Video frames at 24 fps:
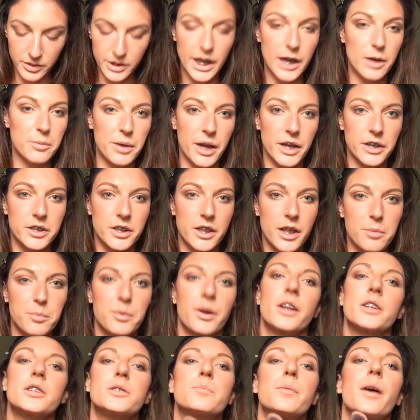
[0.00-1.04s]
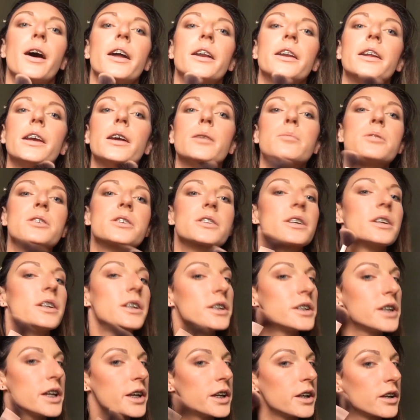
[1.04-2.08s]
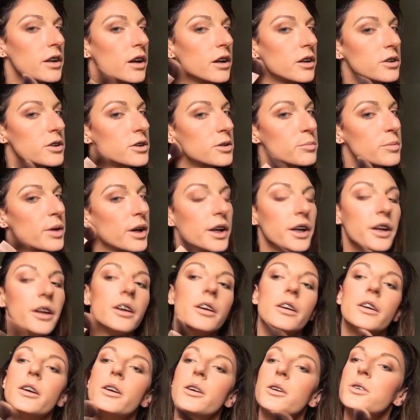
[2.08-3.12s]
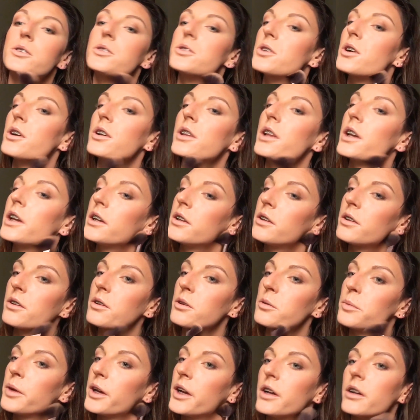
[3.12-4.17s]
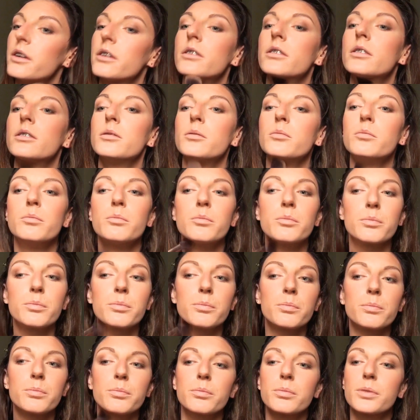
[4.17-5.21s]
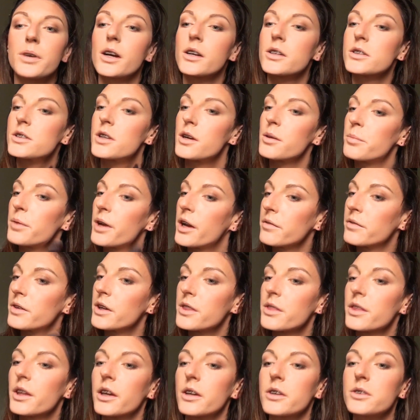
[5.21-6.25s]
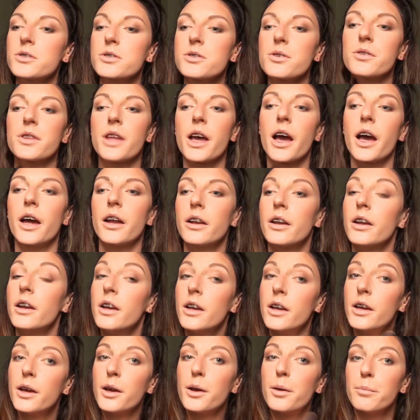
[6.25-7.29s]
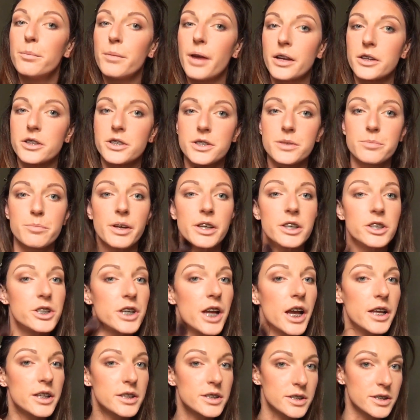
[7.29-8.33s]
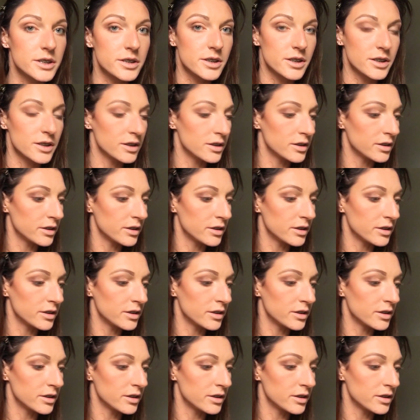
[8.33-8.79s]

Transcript: Now back to that bronze Bondi. I'm just gonna take it under my jawline a little bit, bronze up everything so that it matches my chest.